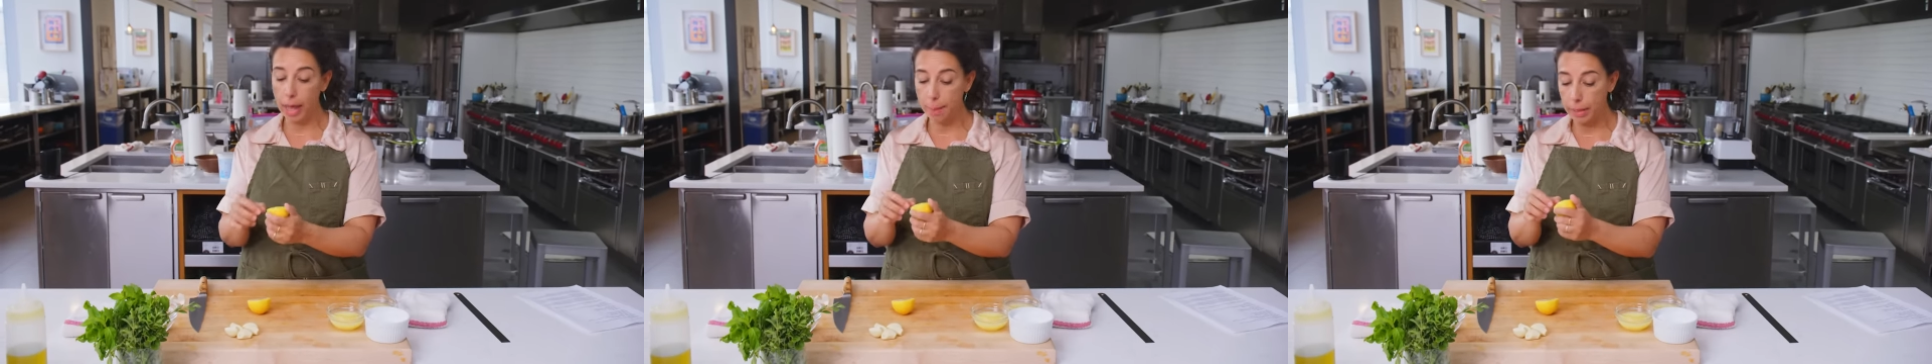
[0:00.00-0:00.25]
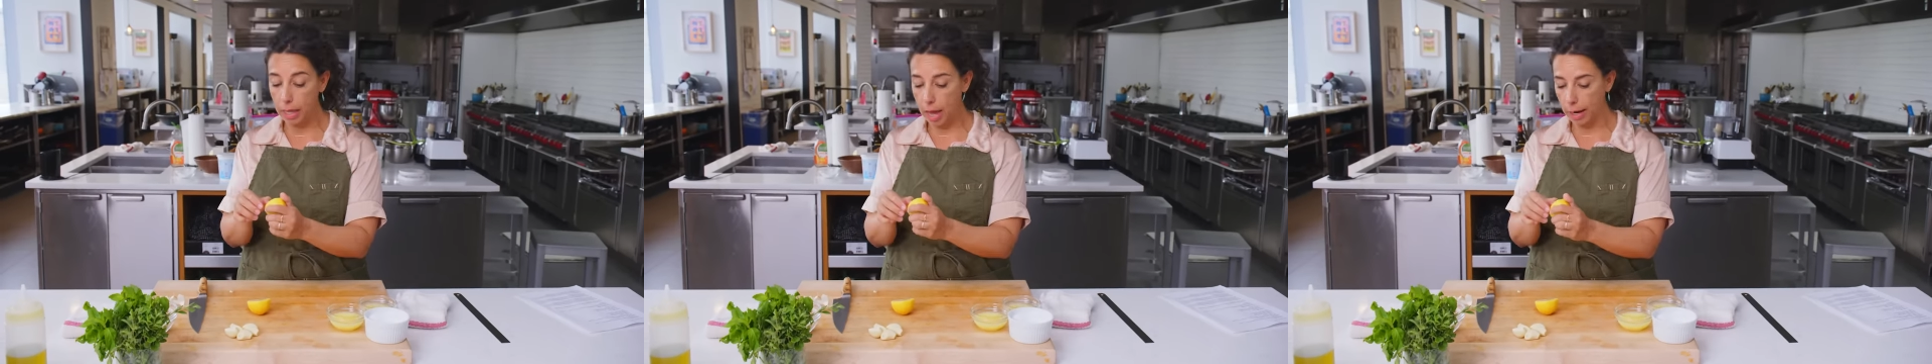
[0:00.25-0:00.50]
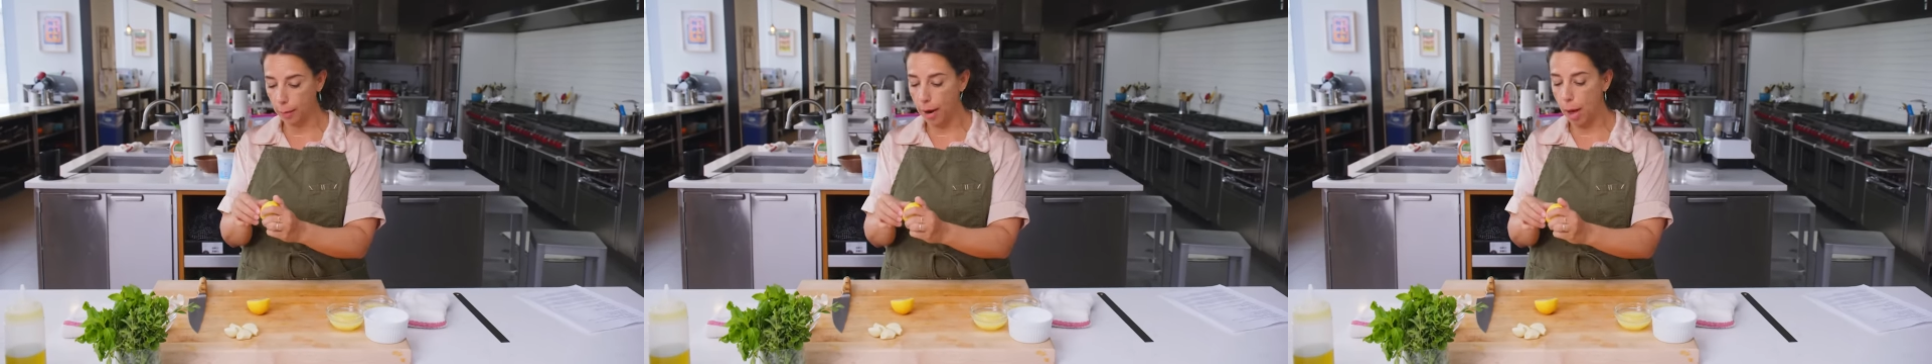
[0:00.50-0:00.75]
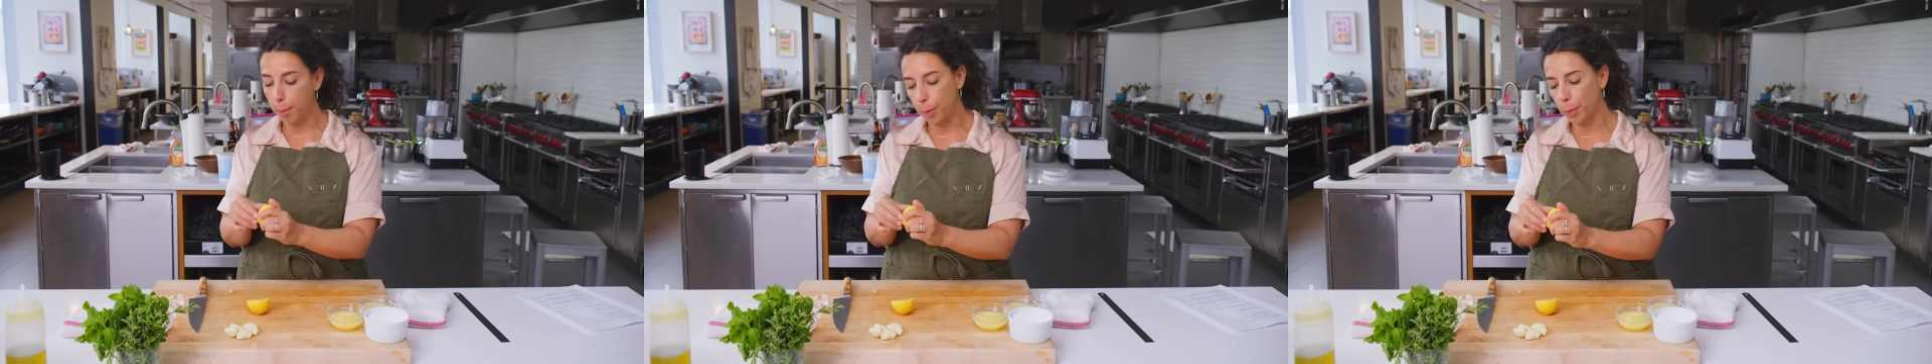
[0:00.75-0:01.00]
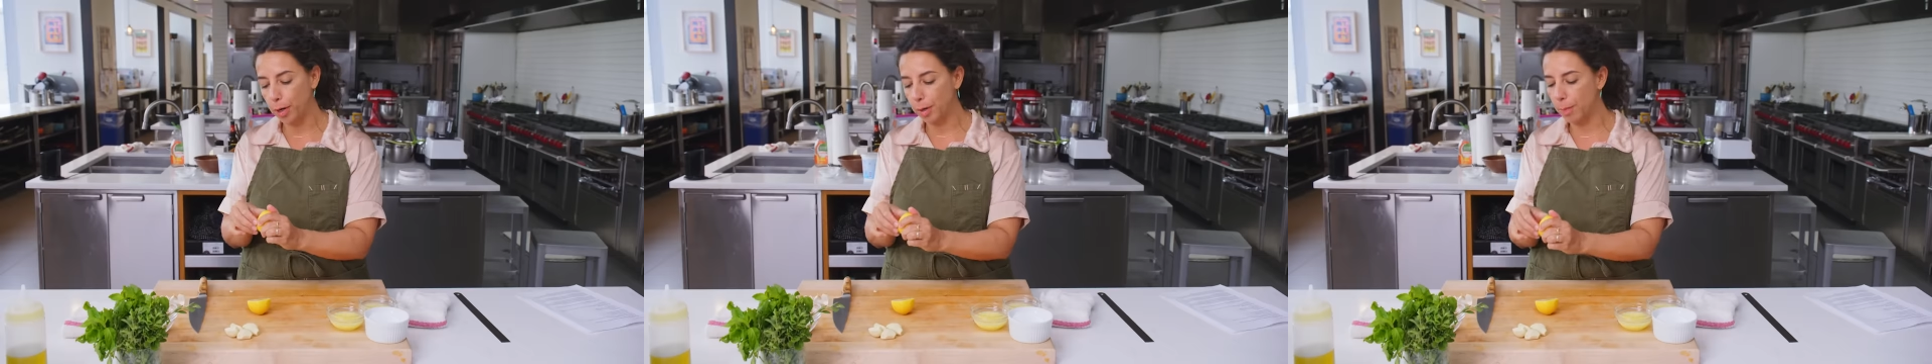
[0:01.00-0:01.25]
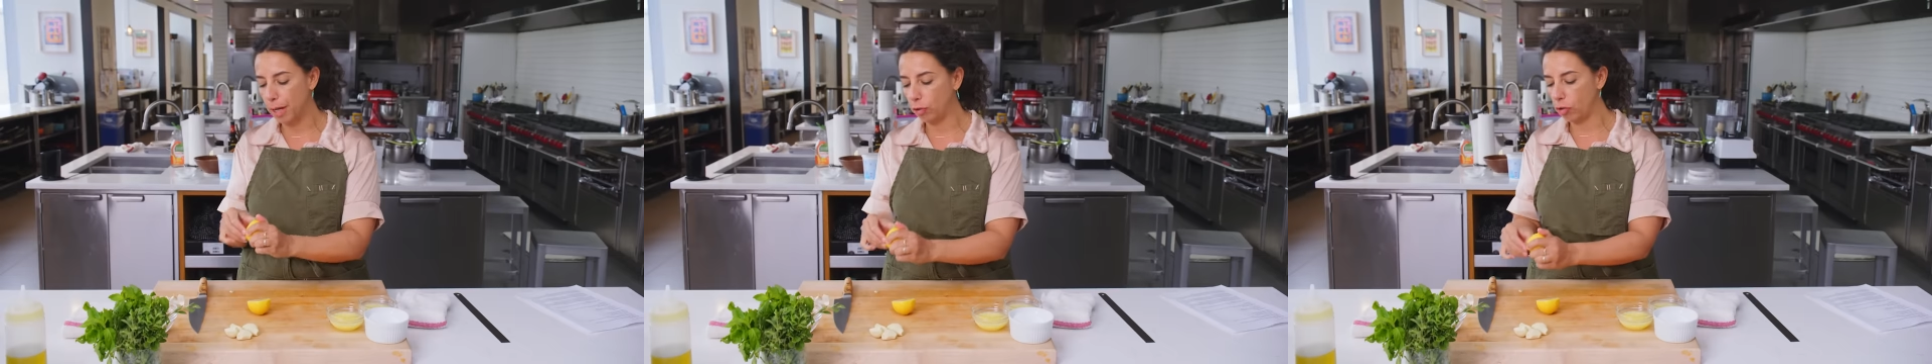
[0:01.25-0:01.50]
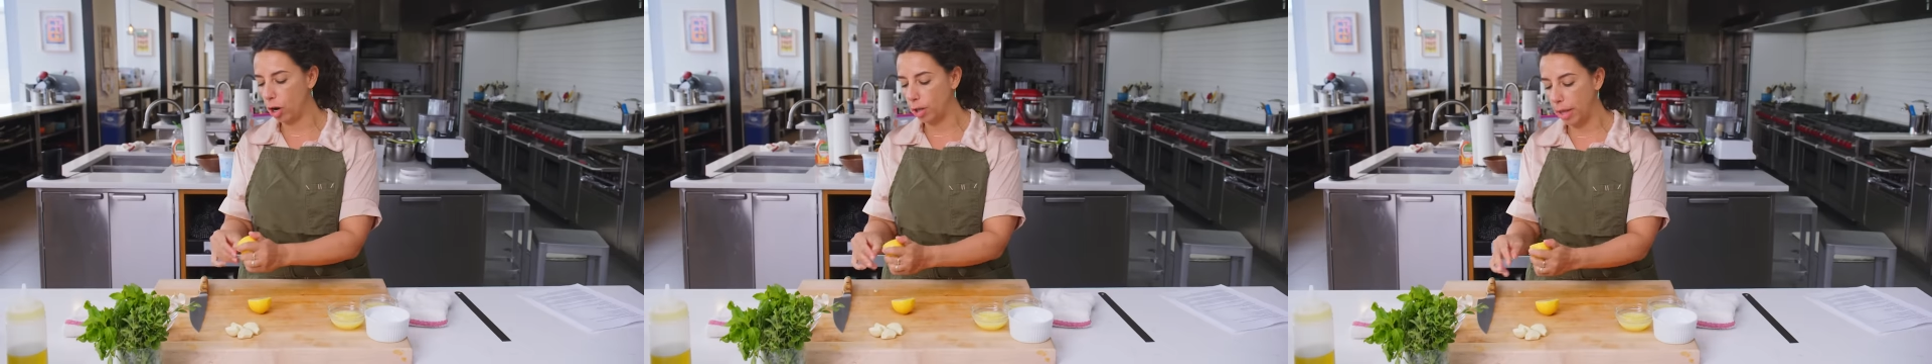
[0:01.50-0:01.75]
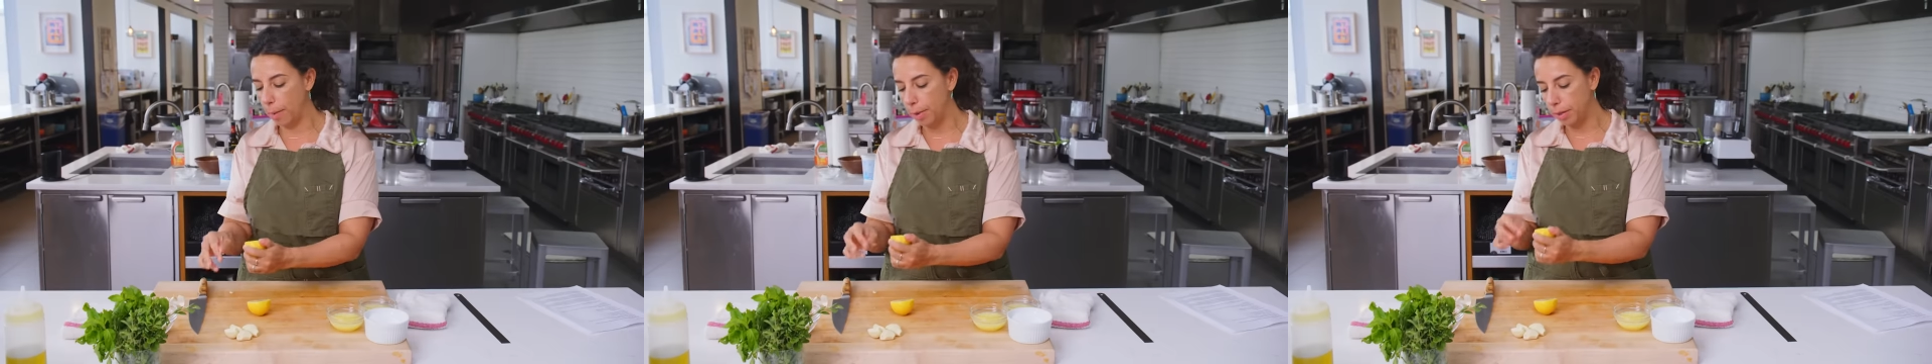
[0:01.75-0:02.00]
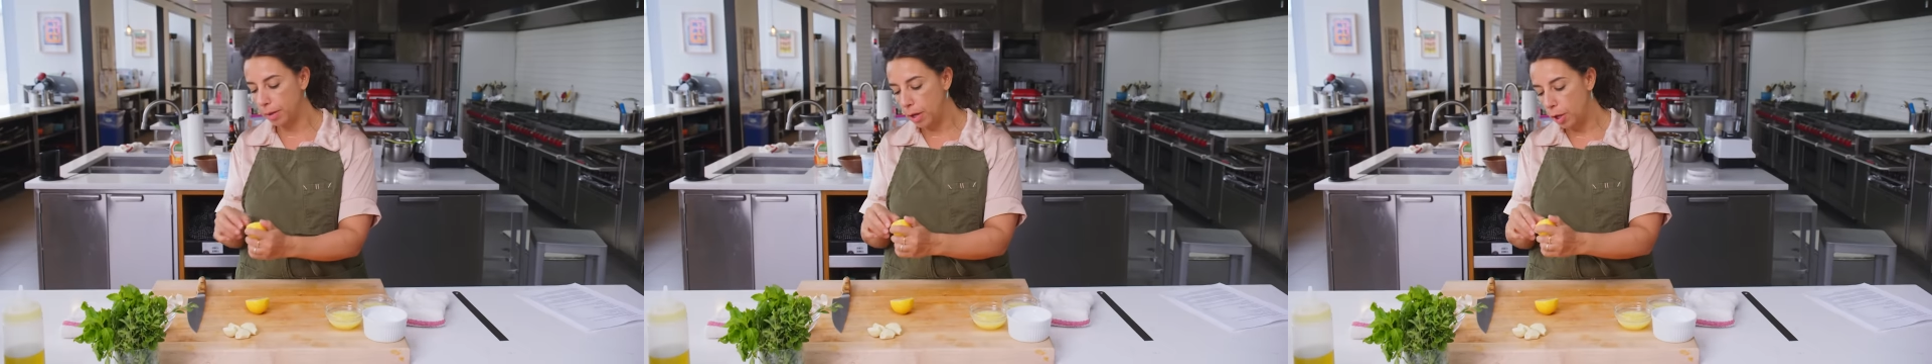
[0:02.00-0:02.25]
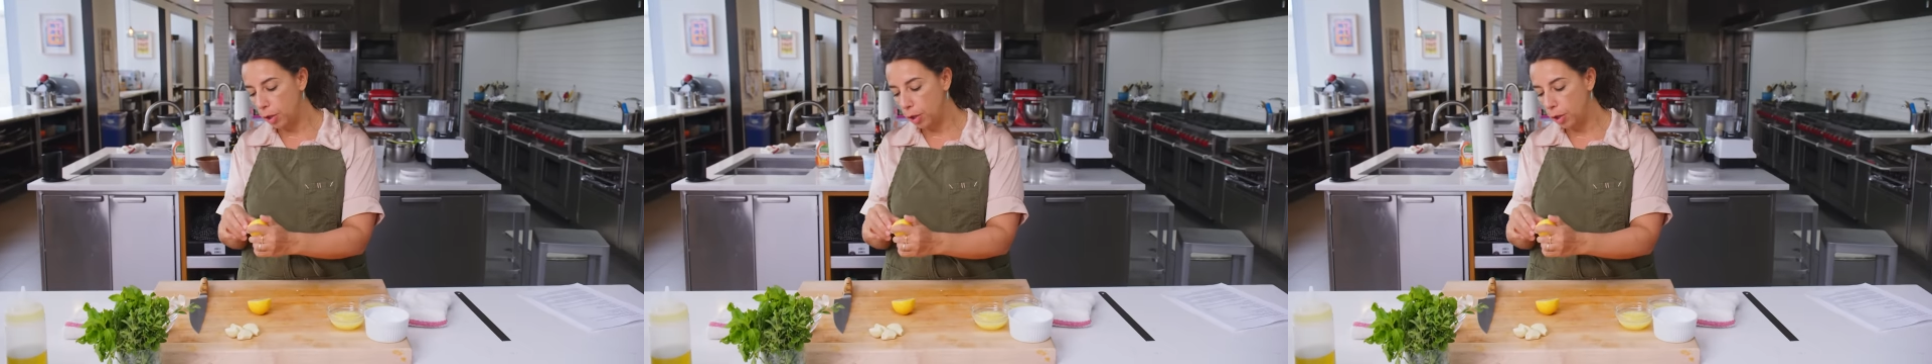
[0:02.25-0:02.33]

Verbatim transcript: lemon lying around, but we're going to make a charred lemon.